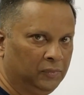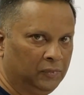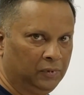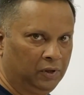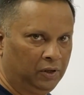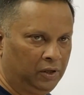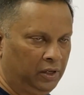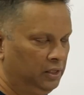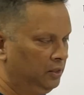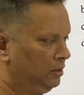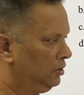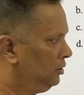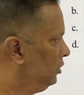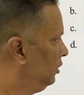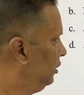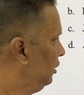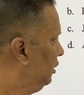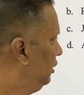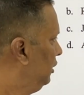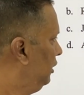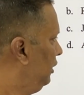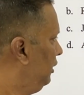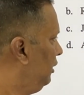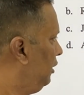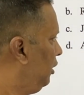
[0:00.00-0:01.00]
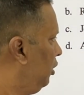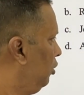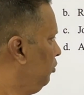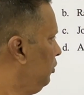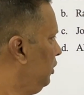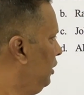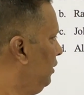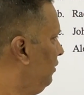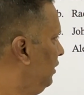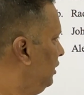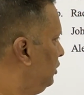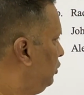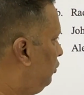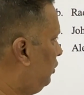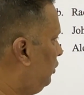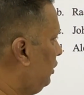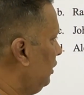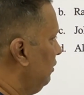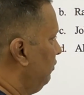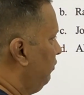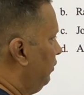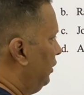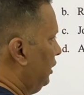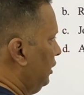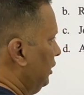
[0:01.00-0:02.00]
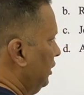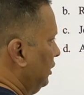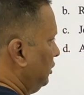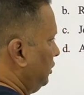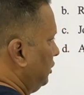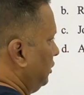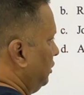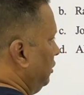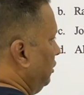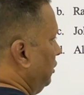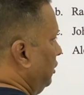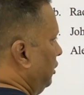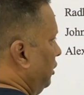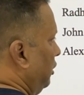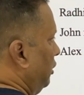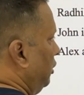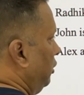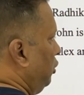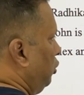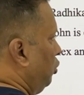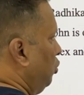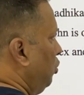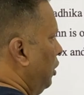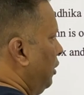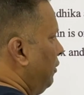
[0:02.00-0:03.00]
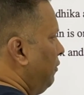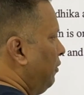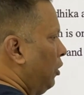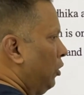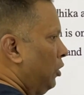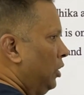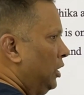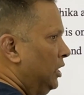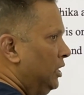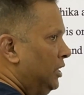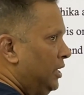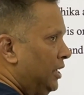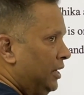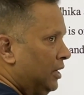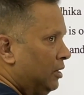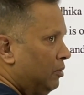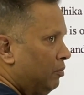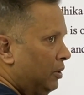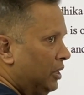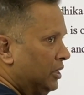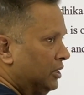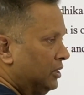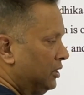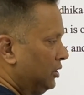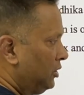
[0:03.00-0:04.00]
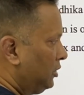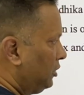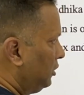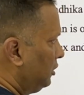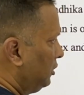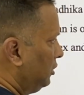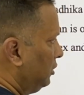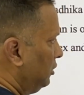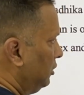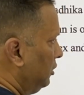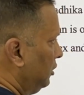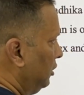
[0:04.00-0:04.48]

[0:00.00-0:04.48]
right? In how many ways you can fill this? 2 have already taken places.